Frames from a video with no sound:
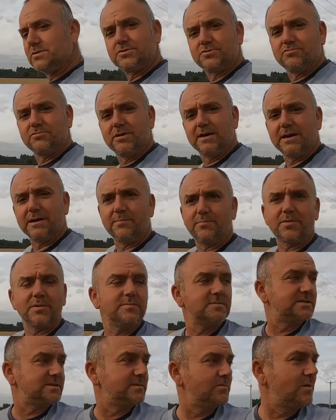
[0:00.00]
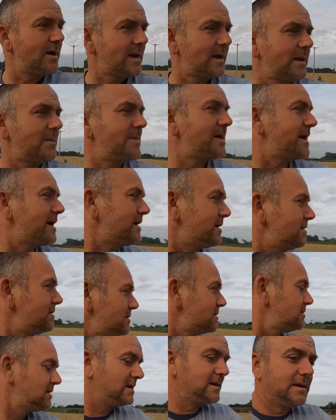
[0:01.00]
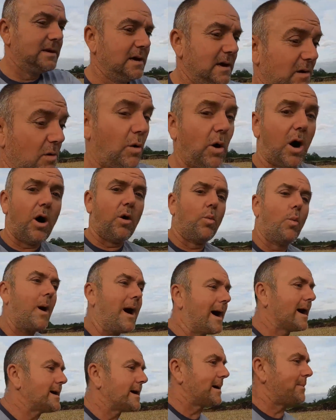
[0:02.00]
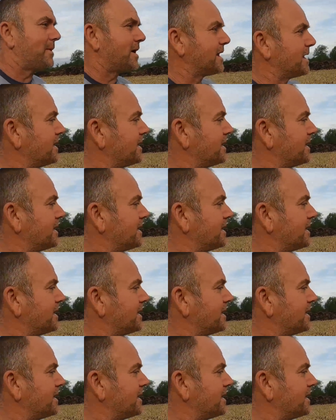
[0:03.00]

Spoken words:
looks really promising. While I'm here, or why I'm